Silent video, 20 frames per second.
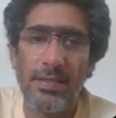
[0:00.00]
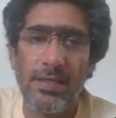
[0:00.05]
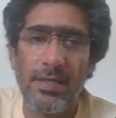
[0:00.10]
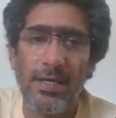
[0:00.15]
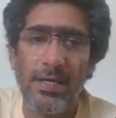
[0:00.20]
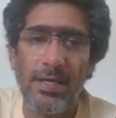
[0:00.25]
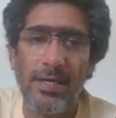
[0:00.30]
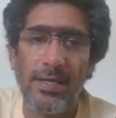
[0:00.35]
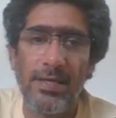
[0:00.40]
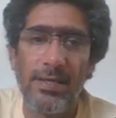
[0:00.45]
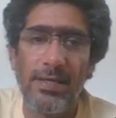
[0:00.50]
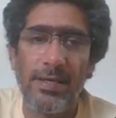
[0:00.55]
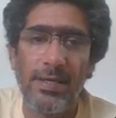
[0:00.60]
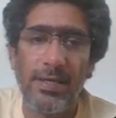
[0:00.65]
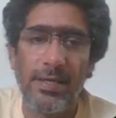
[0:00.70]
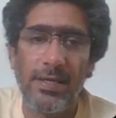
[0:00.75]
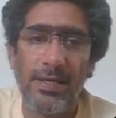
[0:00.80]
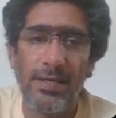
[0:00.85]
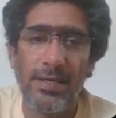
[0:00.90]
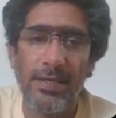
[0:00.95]
9,
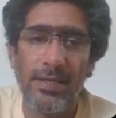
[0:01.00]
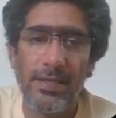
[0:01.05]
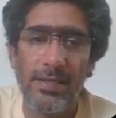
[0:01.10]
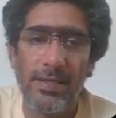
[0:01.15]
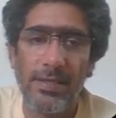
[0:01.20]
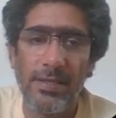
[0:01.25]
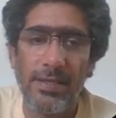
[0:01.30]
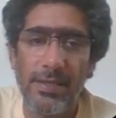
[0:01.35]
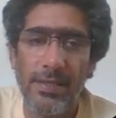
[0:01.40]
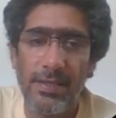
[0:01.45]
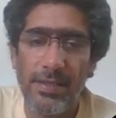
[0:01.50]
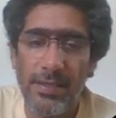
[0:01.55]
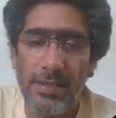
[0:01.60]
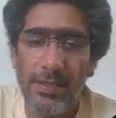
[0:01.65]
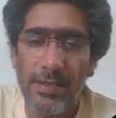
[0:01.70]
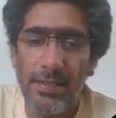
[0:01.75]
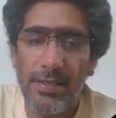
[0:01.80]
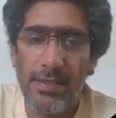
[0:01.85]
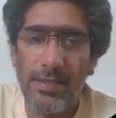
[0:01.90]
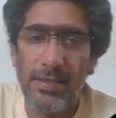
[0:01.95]
9.
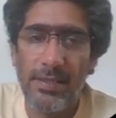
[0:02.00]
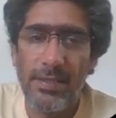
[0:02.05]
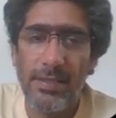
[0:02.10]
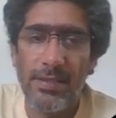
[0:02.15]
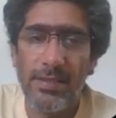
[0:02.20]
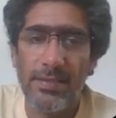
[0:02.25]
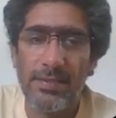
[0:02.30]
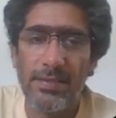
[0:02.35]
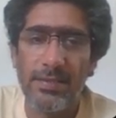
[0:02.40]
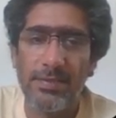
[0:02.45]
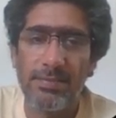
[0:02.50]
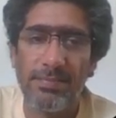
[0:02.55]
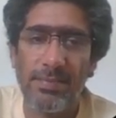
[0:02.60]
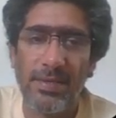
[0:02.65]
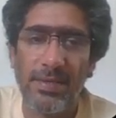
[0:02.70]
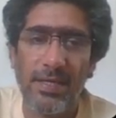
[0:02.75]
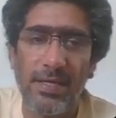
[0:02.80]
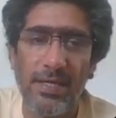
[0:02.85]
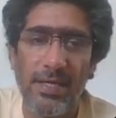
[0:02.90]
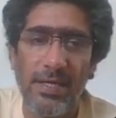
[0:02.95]
This is
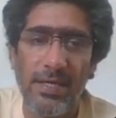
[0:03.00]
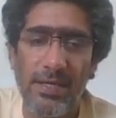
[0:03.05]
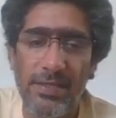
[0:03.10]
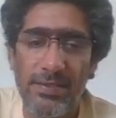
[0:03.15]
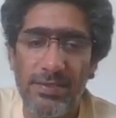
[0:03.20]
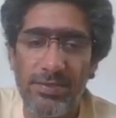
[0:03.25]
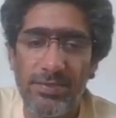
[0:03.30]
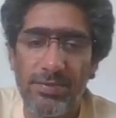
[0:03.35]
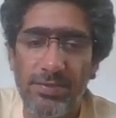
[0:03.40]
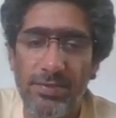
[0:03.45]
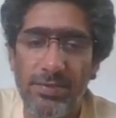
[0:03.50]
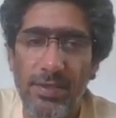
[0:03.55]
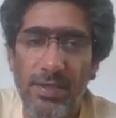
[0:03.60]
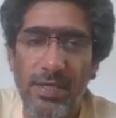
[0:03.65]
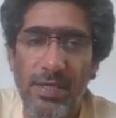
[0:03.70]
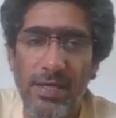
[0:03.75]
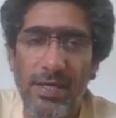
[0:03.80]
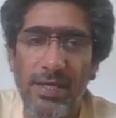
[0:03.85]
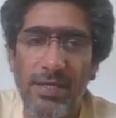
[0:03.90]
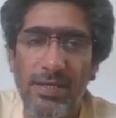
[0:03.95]
my 9, so the
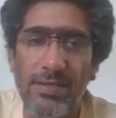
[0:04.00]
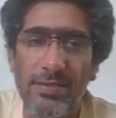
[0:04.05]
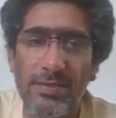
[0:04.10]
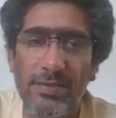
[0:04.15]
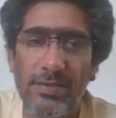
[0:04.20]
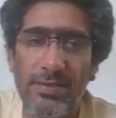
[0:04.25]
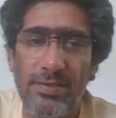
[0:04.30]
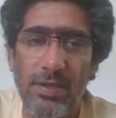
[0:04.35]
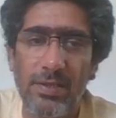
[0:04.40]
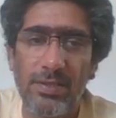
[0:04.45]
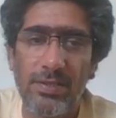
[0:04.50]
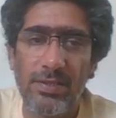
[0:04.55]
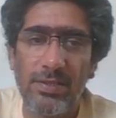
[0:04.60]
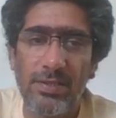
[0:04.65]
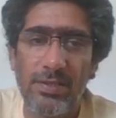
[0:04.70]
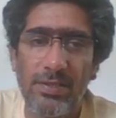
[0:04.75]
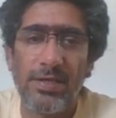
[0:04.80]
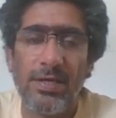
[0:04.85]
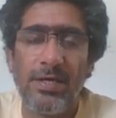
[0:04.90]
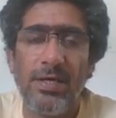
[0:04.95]
9 is locked
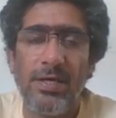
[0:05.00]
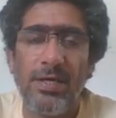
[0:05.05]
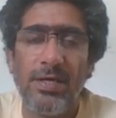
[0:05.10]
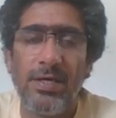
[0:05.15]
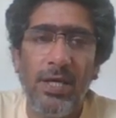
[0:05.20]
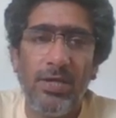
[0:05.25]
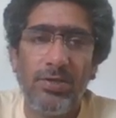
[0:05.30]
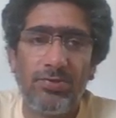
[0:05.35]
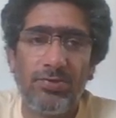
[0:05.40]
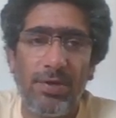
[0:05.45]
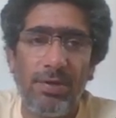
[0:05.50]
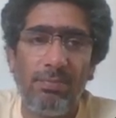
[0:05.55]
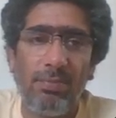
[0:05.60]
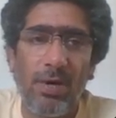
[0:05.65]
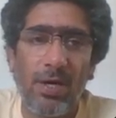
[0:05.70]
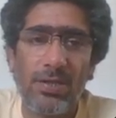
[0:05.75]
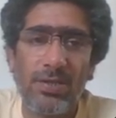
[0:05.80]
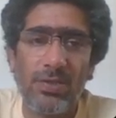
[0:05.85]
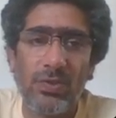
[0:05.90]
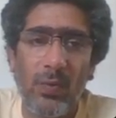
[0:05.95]
here. So in
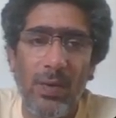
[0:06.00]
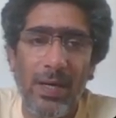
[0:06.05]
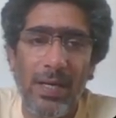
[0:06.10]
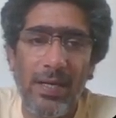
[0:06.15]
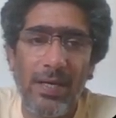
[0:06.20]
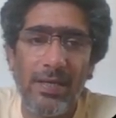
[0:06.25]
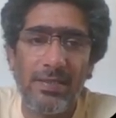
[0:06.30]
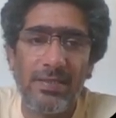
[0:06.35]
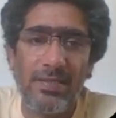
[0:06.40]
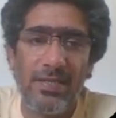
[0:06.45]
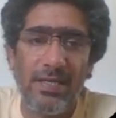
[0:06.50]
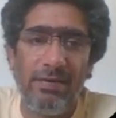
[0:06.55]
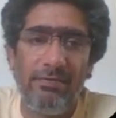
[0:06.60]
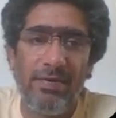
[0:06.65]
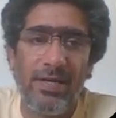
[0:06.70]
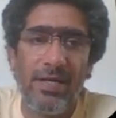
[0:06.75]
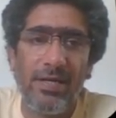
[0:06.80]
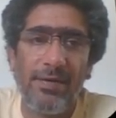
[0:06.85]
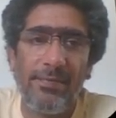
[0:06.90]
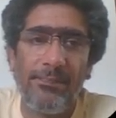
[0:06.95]
box 1 and
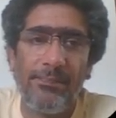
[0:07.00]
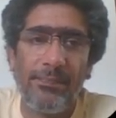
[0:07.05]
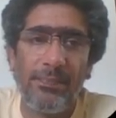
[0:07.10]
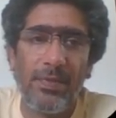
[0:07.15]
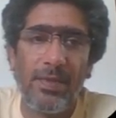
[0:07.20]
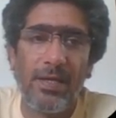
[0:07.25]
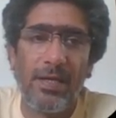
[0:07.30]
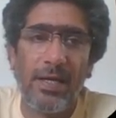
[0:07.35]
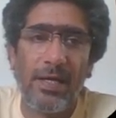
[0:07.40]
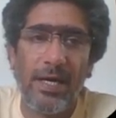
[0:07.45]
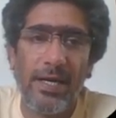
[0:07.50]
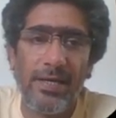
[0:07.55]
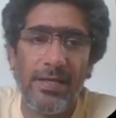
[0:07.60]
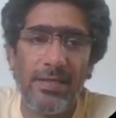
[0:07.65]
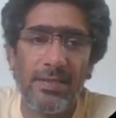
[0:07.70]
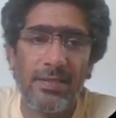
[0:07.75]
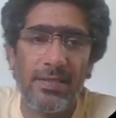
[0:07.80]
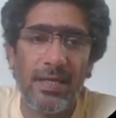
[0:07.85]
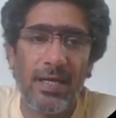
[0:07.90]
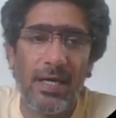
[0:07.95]
7, the
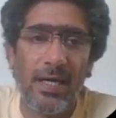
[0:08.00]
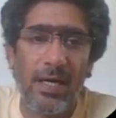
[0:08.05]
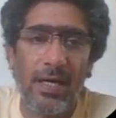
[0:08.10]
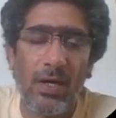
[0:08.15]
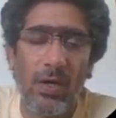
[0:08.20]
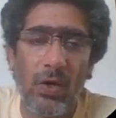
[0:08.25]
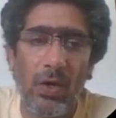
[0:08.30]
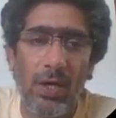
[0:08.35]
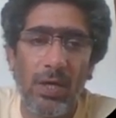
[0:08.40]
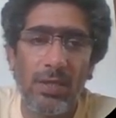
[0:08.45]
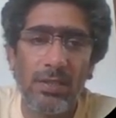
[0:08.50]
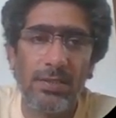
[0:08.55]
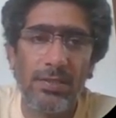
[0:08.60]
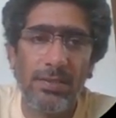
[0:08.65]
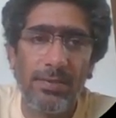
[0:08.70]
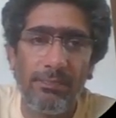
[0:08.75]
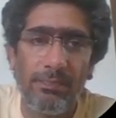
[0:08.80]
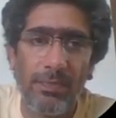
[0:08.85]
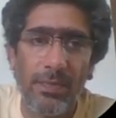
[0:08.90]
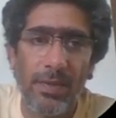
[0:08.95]
9s are locked
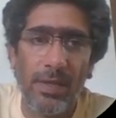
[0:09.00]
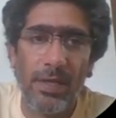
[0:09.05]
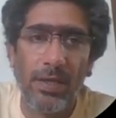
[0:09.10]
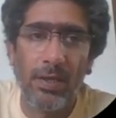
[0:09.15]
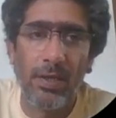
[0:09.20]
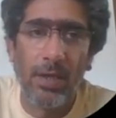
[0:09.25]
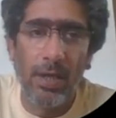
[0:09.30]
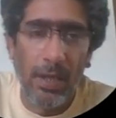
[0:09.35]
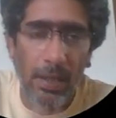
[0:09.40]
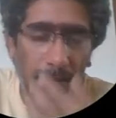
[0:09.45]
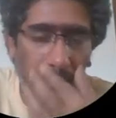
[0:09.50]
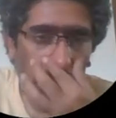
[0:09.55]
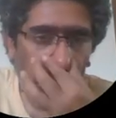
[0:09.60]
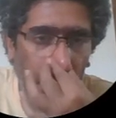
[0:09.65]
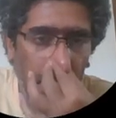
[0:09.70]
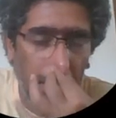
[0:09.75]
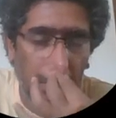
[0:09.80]
in column